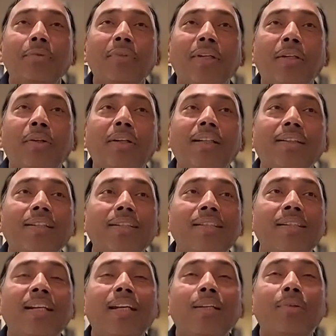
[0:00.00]
We are not at a
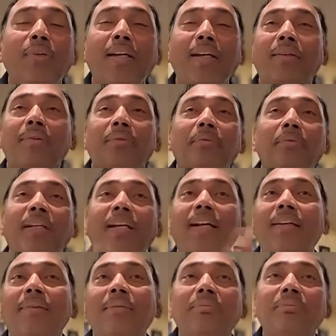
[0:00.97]
stage where we
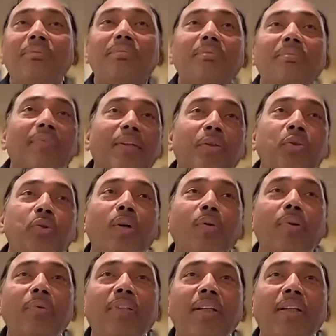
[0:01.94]
can do
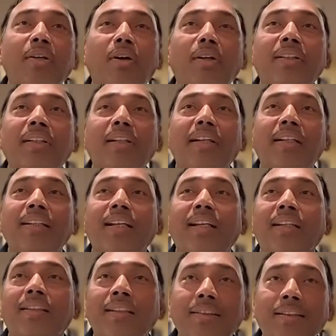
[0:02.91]
away with the doctor and
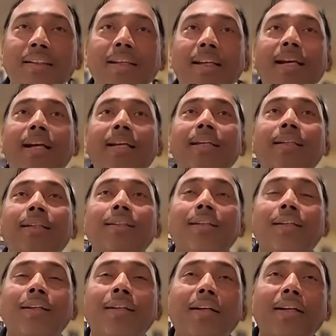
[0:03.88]
then AI
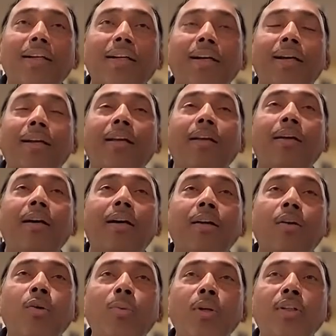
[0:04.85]
uh,
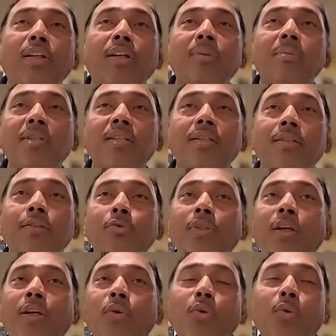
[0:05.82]
a robot comes to
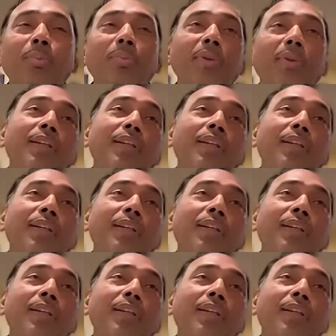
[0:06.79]
the room